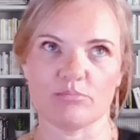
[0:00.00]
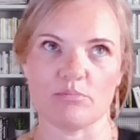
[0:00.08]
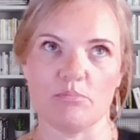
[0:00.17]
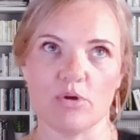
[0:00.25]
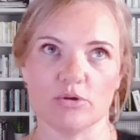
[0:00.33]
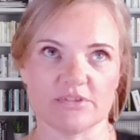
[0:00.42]

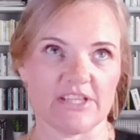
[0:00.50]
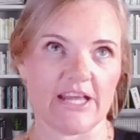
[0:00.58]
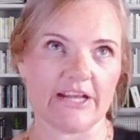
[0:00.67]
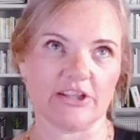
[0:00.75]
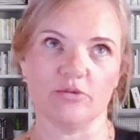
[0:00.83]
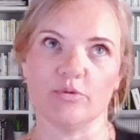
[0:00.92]
most
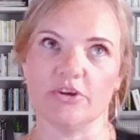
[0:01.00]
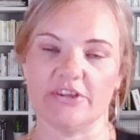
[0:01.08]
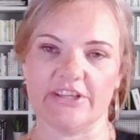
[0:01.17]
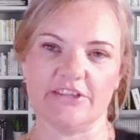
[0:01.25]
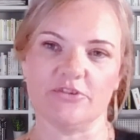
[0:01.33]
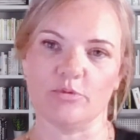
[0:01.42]
likely will
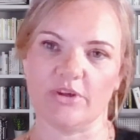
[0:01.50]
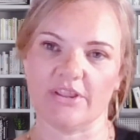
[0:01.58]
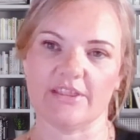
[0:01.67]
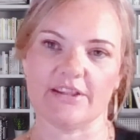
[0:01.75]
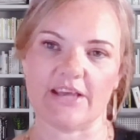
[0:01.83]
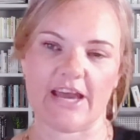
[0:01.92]
end with
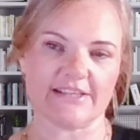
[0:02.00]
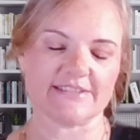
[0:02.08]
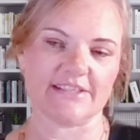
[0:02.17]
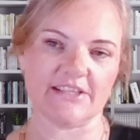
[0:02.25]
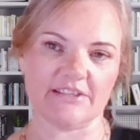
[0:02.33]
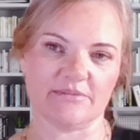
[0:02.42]

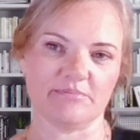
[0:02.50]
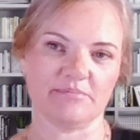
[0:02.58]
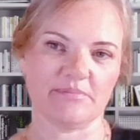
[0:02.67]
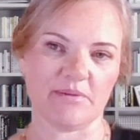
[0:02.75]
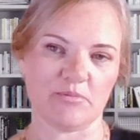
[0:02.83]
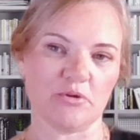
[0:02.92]
asking
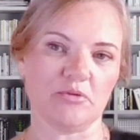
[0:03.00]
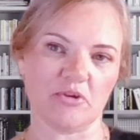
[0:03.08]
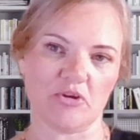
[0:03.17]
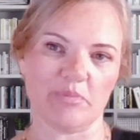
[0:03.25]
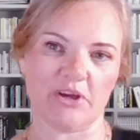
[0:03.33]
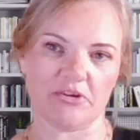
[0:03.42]
people who
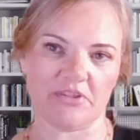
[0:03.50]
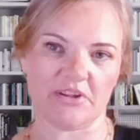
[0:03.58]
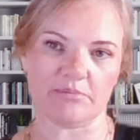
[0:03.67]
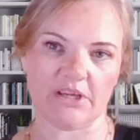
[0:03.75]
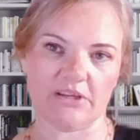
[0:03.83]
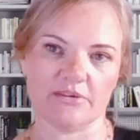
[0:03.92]
know better than
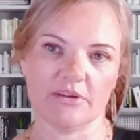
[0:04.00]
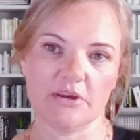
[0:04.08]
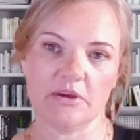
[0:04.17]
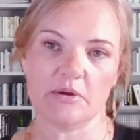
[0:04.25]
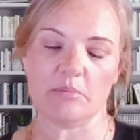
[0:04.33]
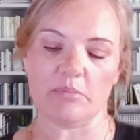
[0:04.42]
me.
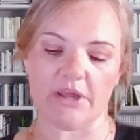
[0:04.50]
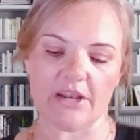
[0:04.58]
But